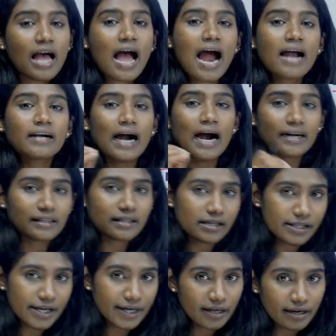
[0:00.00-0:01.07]
and at the
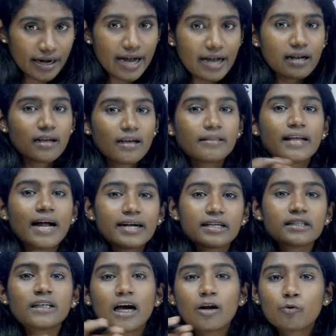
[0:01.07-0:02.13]
dendrite, that
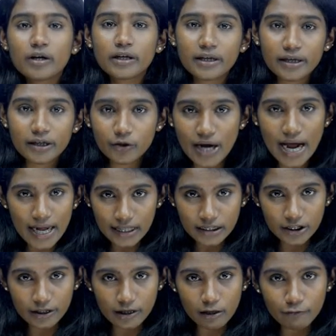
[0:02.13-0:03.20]
is converted into
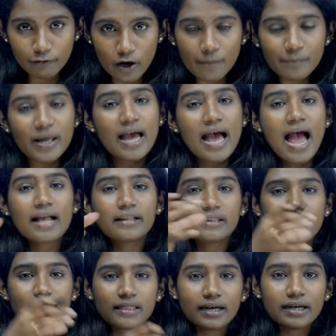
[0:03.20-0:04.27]
electrical form, and
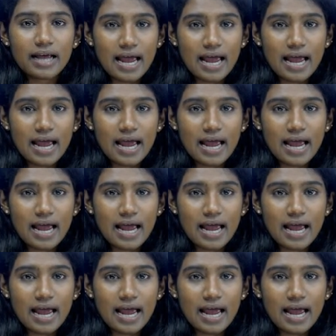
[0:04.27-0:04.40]
then that